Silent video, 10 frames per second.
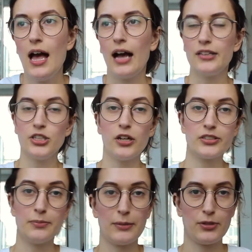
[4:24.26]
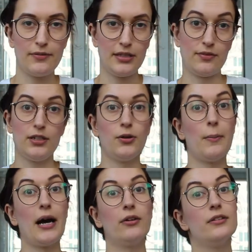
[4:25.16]
I talked in my previous video
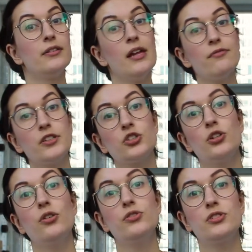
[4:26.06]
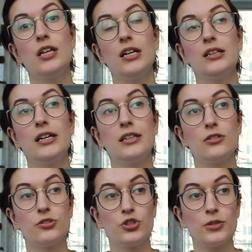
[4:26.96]
about Netflix shows that I like that
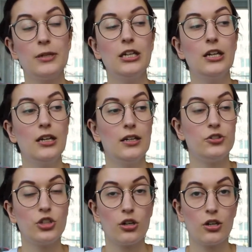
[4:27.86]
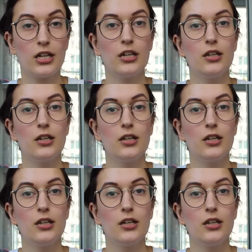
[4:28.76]
are in German, Dark,